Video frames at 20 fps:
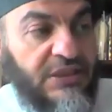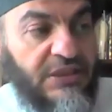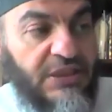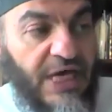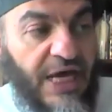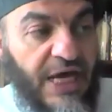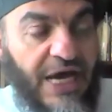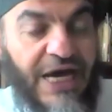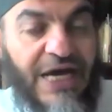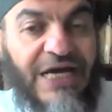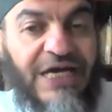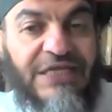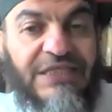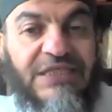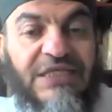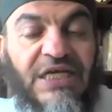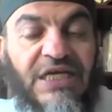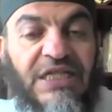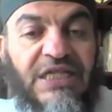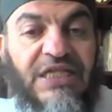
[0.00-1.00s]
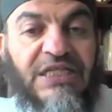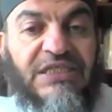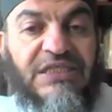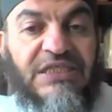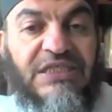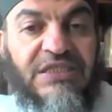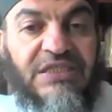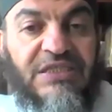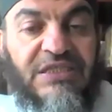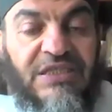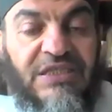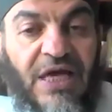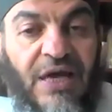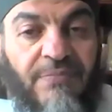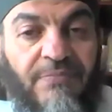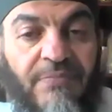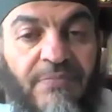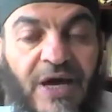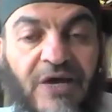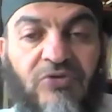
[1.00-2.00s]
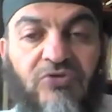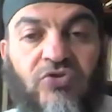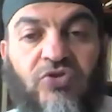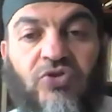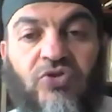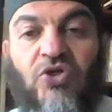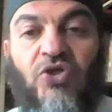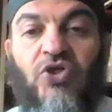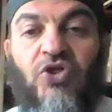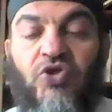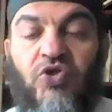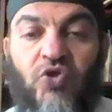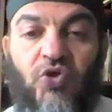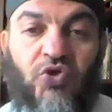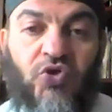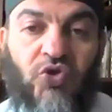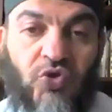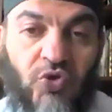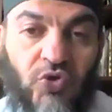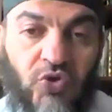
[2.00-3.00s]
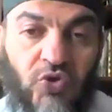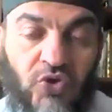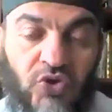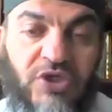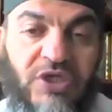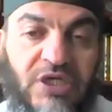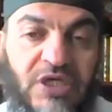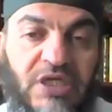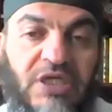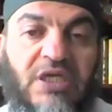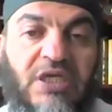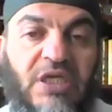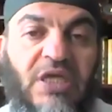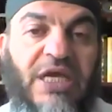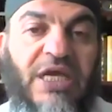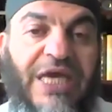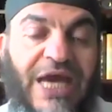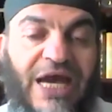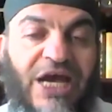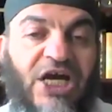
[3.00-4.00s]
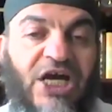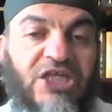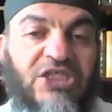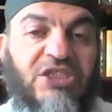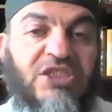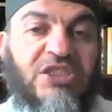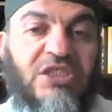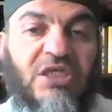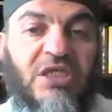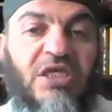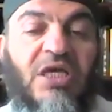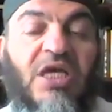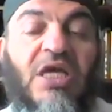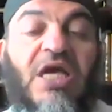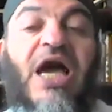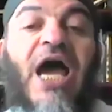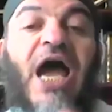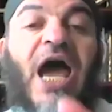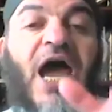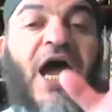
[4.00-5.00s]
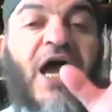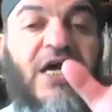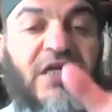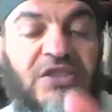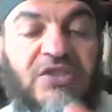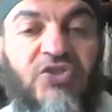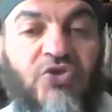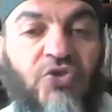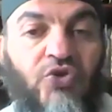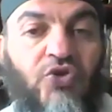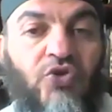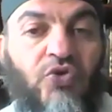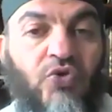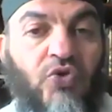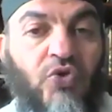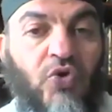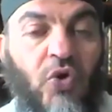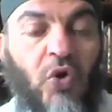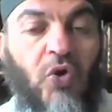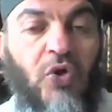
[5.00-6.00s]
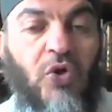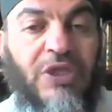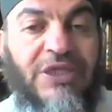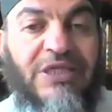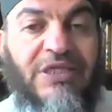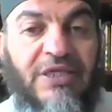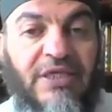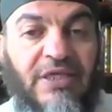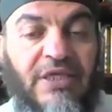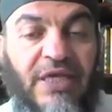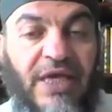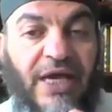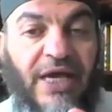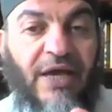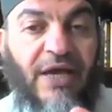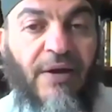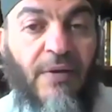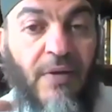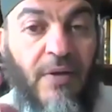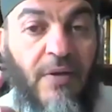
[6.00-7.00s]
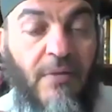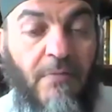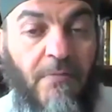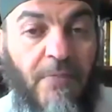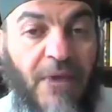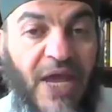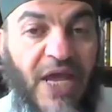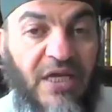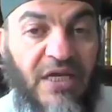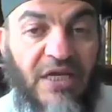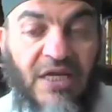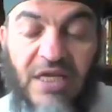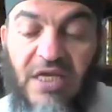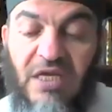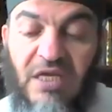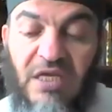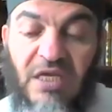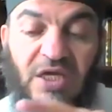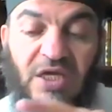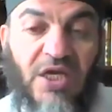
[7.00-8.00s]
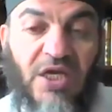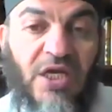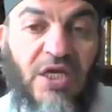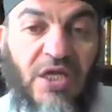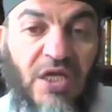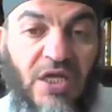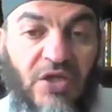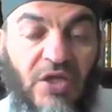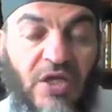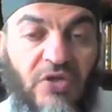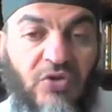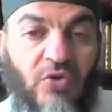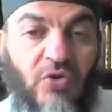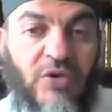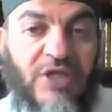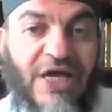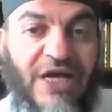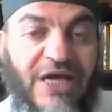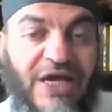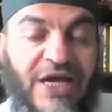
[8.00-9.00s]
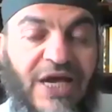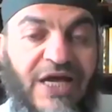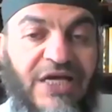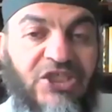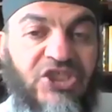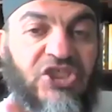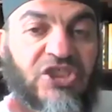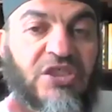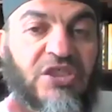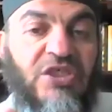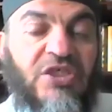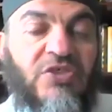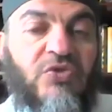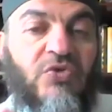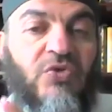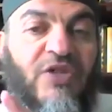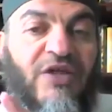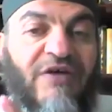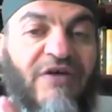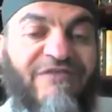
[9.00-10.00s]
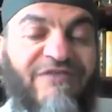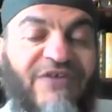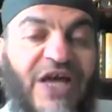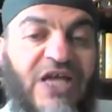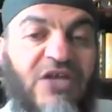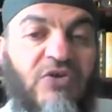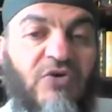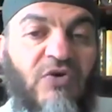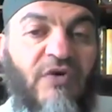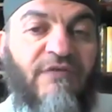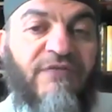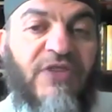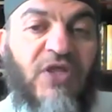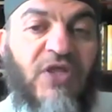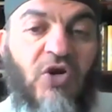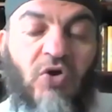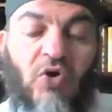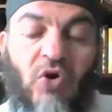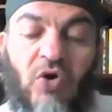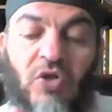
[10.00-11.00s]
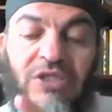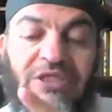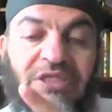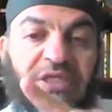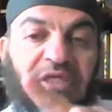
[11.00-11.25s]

add this amount to your cash and to your gold, yeah, mainly to the cash, to the value of the gold.